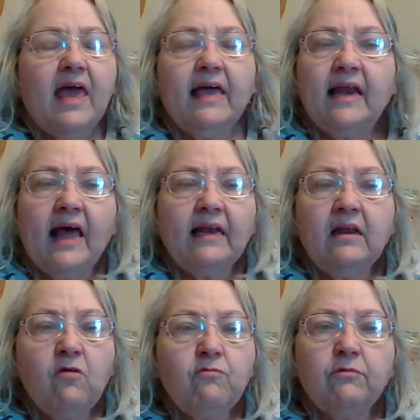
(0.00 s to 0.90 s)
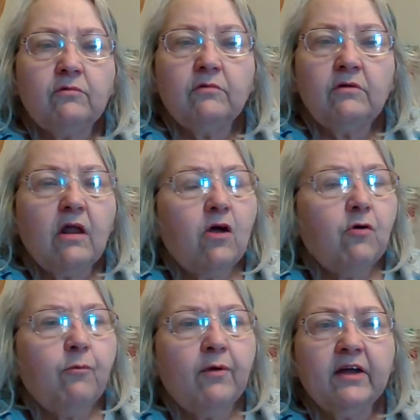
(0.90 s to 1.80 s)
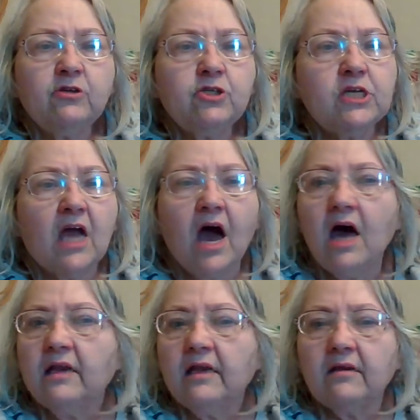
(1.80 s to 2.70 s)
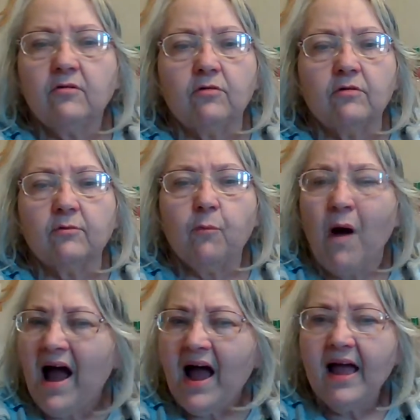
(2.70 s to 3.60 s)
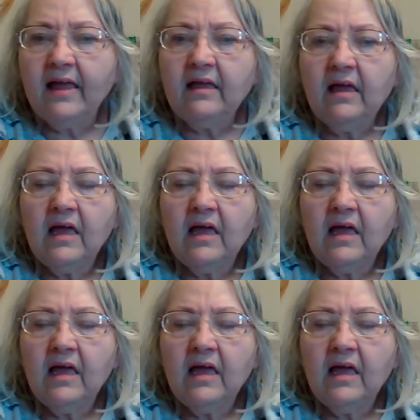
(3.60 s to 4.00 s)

And I don't know where she got it or why,